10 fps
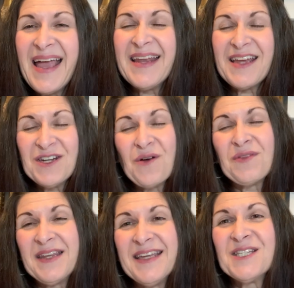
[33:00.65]
and I know
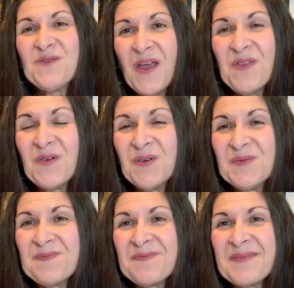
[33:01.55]
that he is faithful.
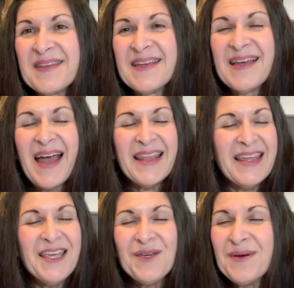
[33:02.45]
I
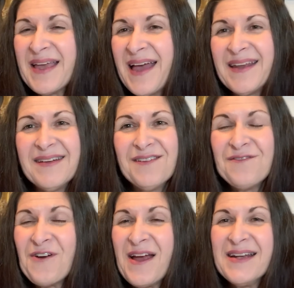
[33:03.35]
thank you again,
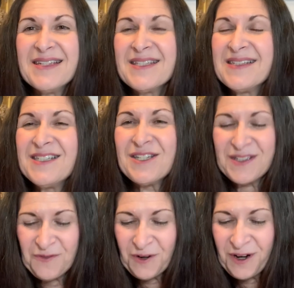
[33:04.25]
friends,
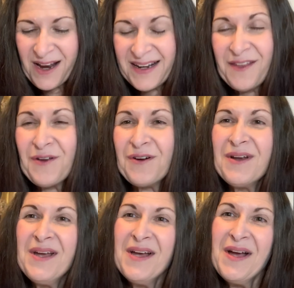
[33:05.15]
just for another,
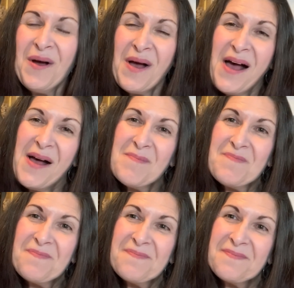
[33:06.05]

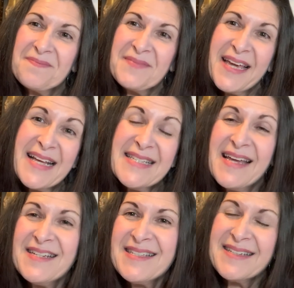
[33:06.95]
um, like I
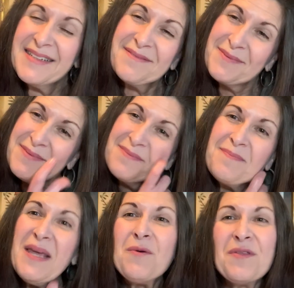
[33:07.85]
said, just
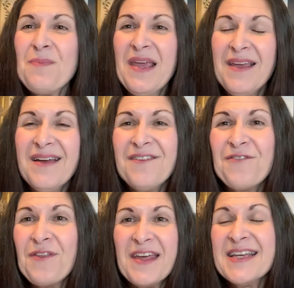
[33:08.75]
being with me
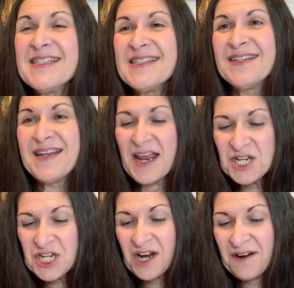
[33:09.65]
for this and, and
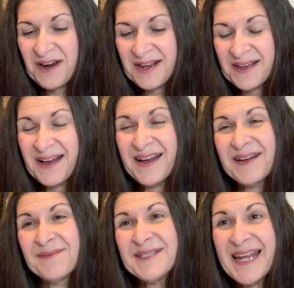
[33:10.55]
sharing,
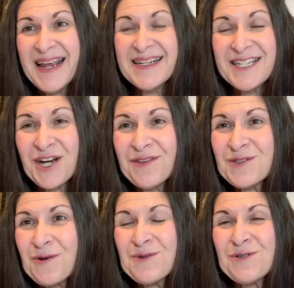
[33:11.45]
um, staying to share the
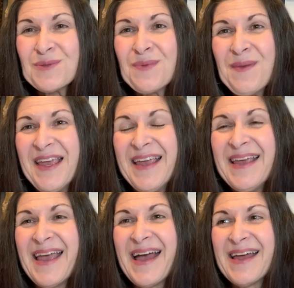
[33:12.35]
scriptures with
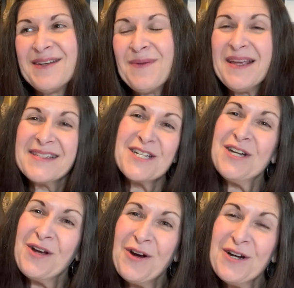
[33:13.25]
me and being such an
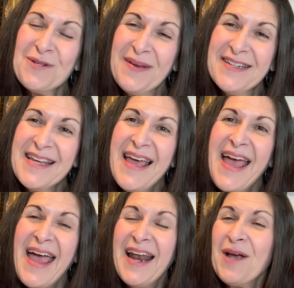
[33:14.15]
encouragement.
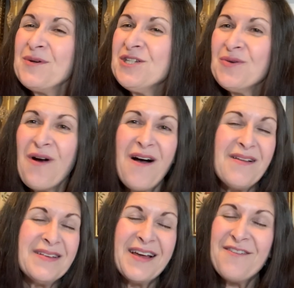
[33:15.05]
And I wish you
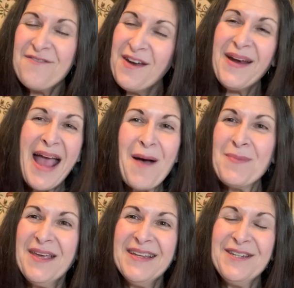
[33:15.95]
all a very
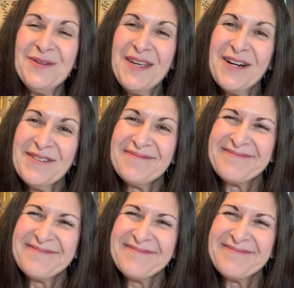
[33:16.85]
happy new year.